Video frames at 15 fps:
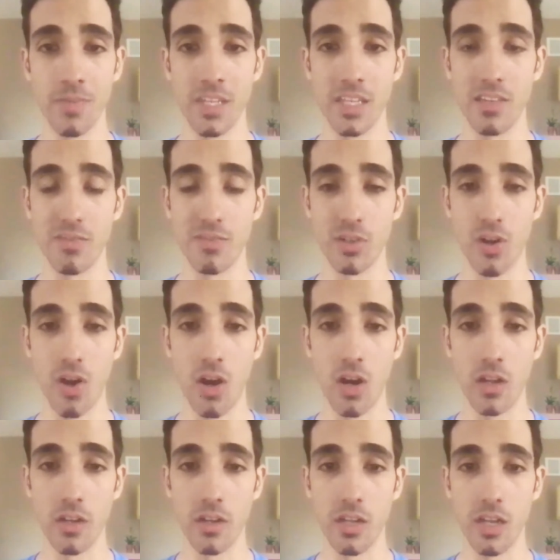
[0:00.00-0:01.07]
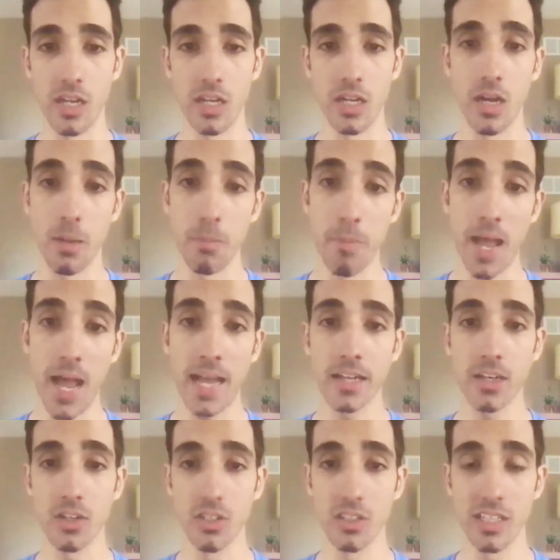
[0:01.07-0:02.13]
if you're on a Mac
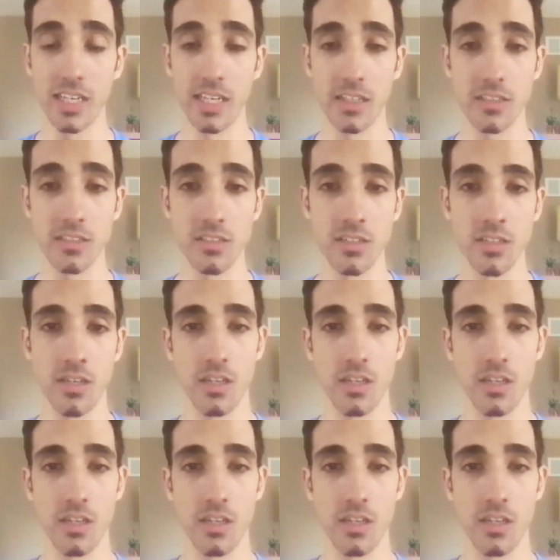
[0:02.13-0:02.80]
or a Linux.